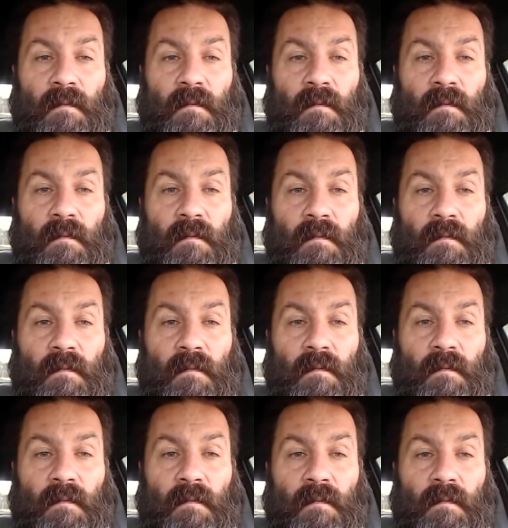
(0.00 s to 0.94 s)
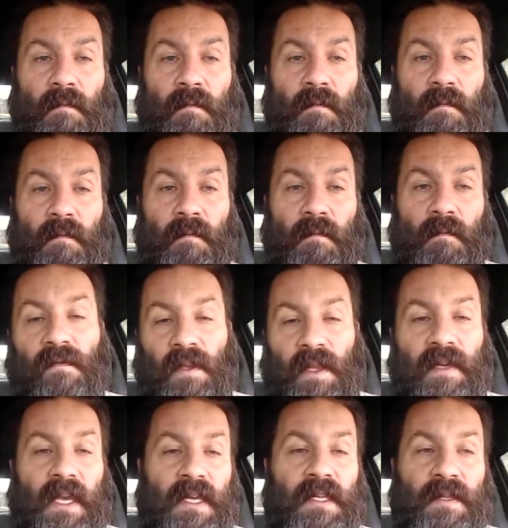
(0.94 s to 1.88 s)
that a minimum standard of living
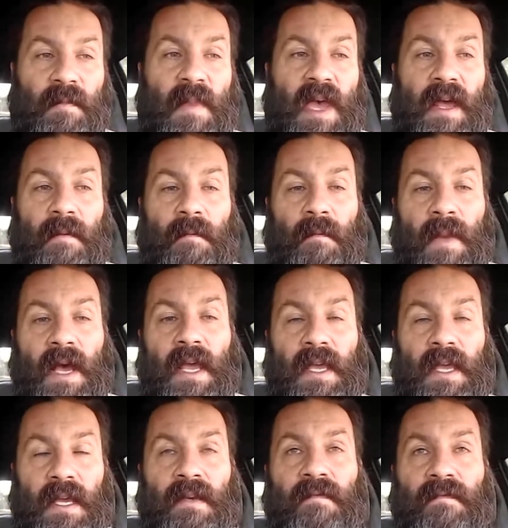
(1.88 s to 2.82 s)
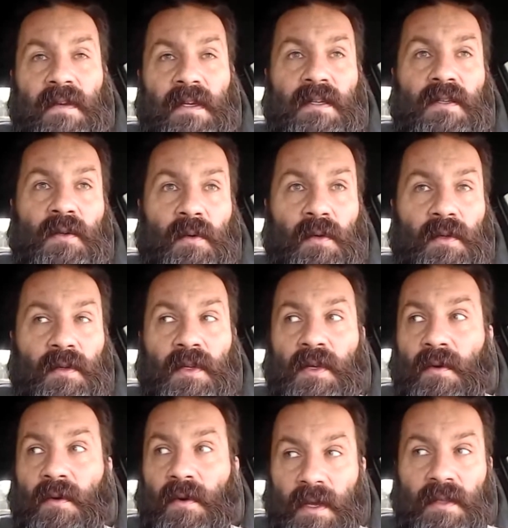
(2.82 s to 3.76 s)
is met by individuals
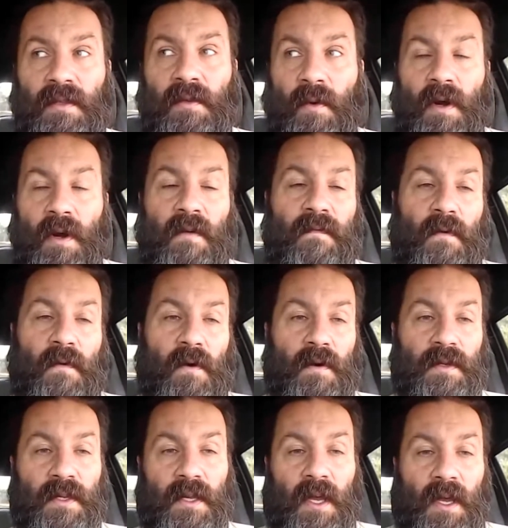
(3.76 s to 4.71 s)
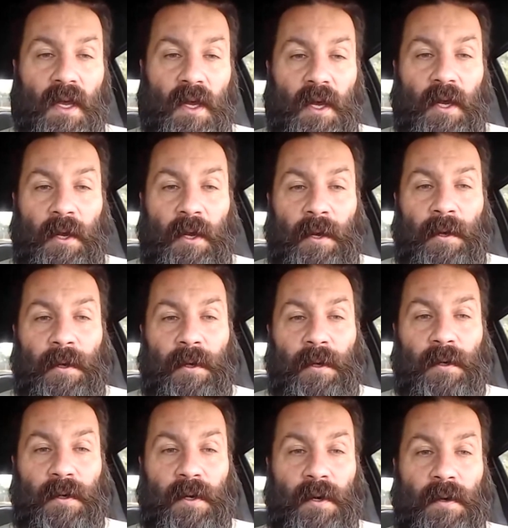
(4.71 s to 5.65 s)
who are in the workforce
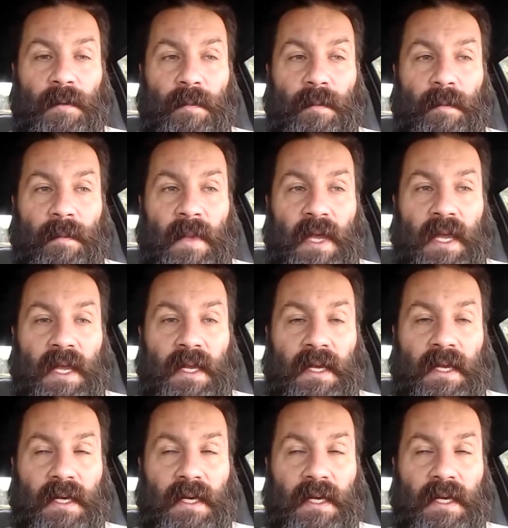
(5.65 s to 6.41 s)
who don't make,